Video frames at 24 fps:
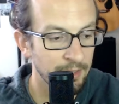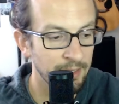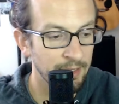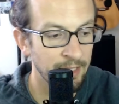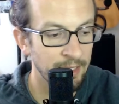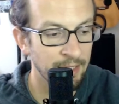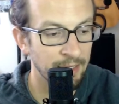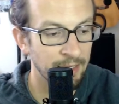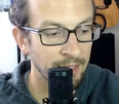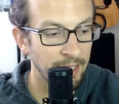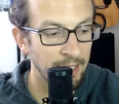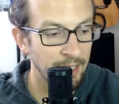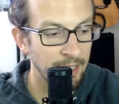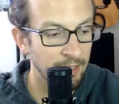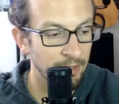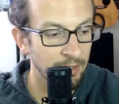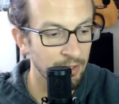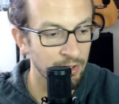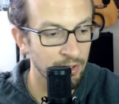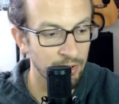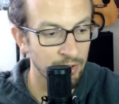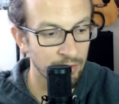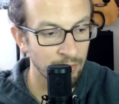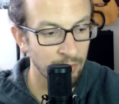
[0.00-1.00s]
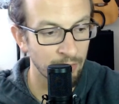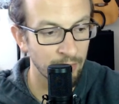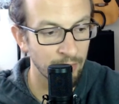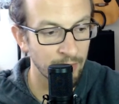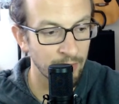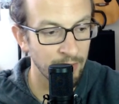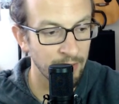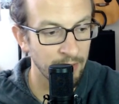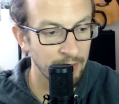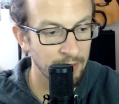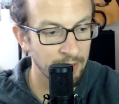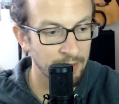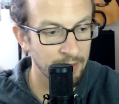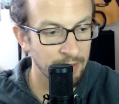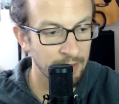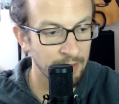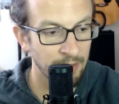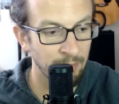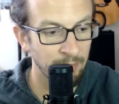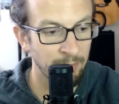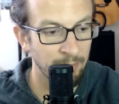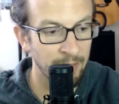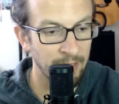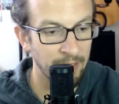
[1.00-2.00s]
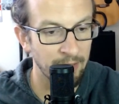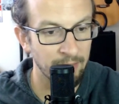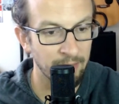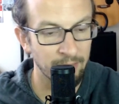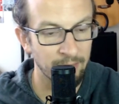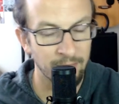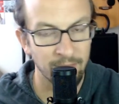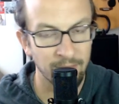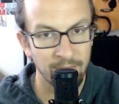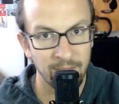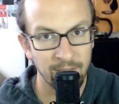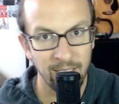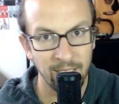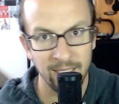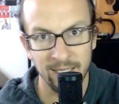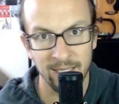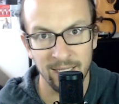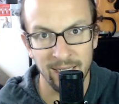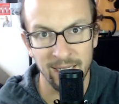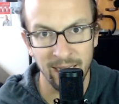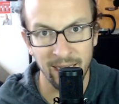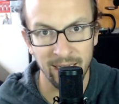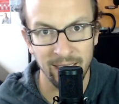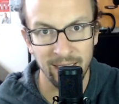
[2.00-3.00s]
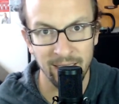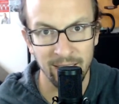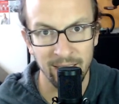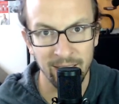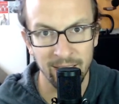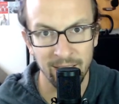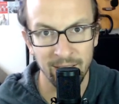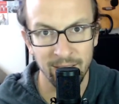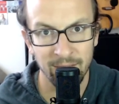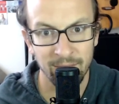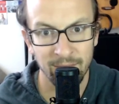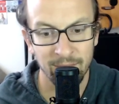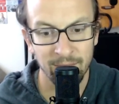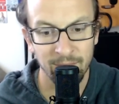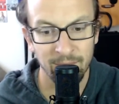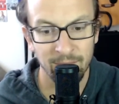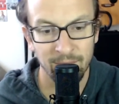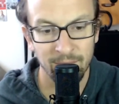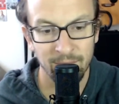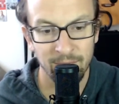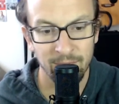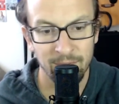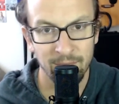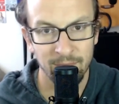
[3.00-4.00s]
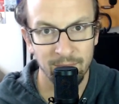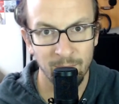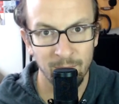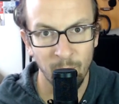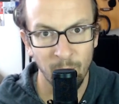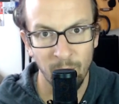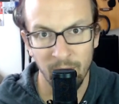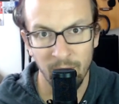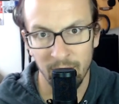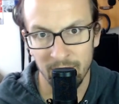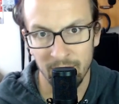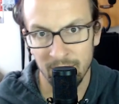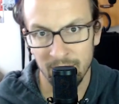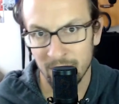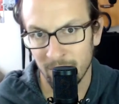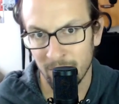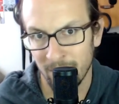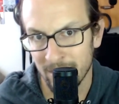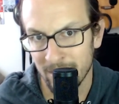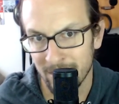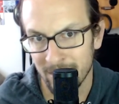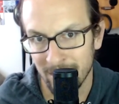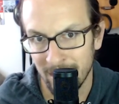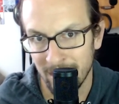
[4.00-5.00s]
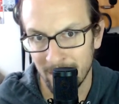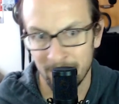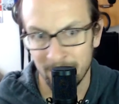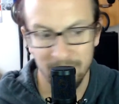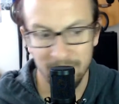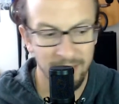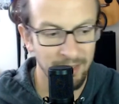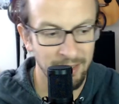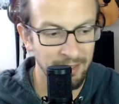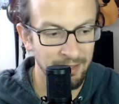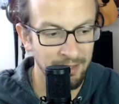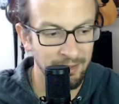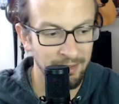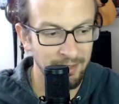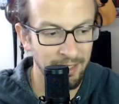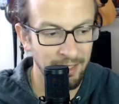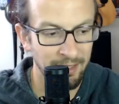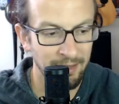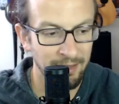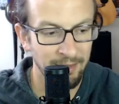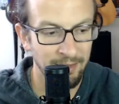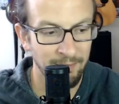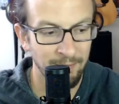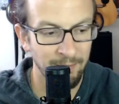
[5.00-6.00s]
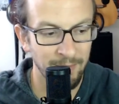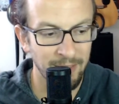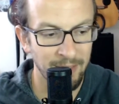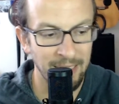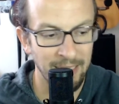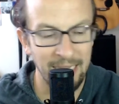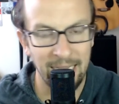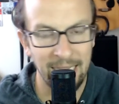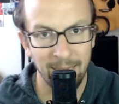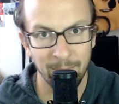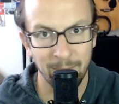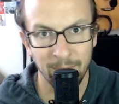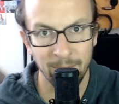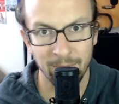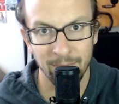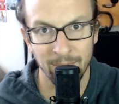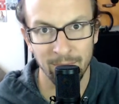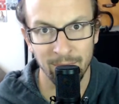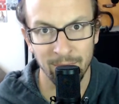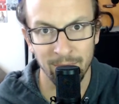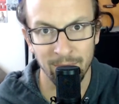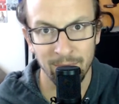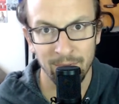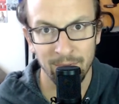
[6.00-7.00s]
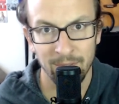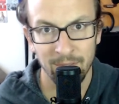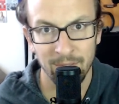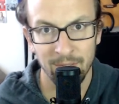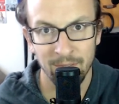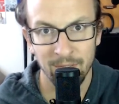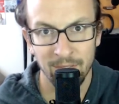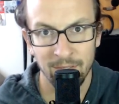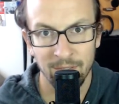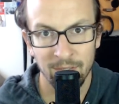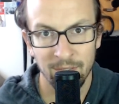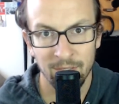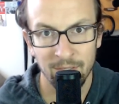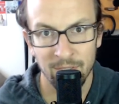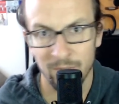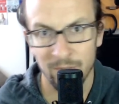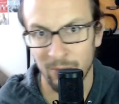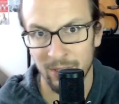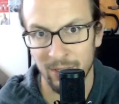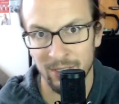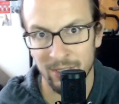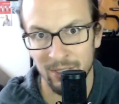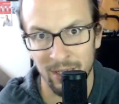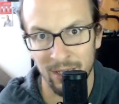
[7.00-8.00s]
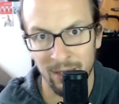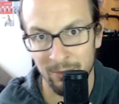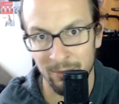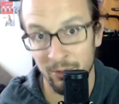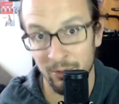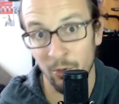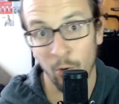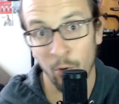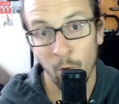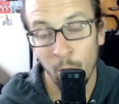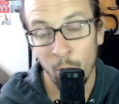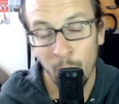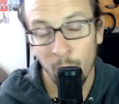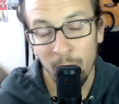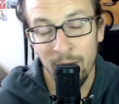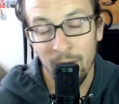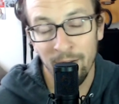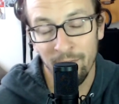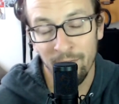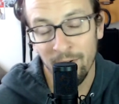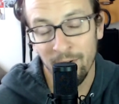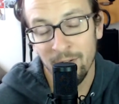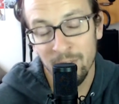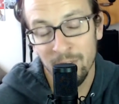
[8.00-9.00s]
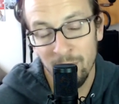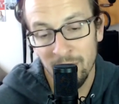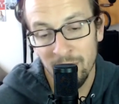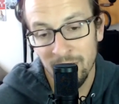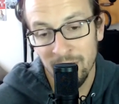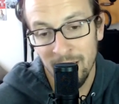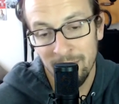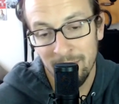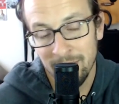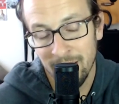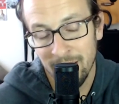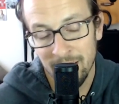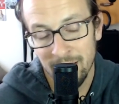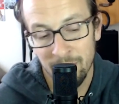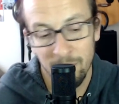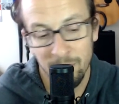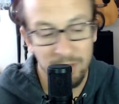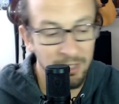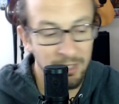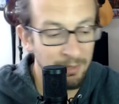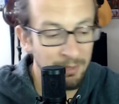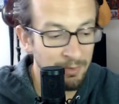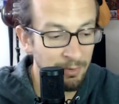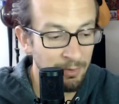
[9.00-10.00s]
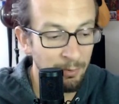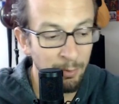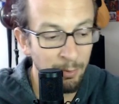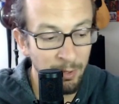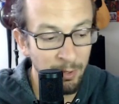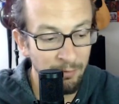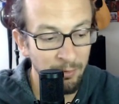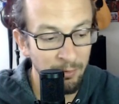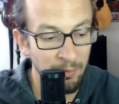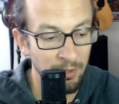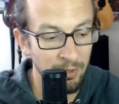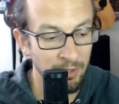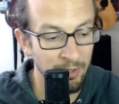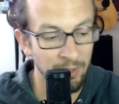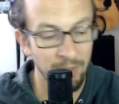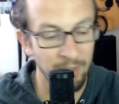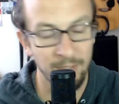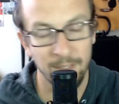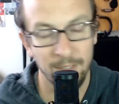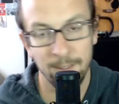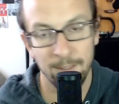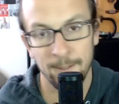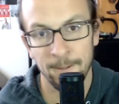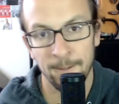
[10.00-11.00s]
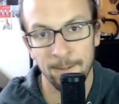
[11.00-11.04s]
didn't like the stories about like the Nike wear sweatshops and the Apple sweatshops or whatever, sweatshops, not sweatshops, or whatever you want to call it.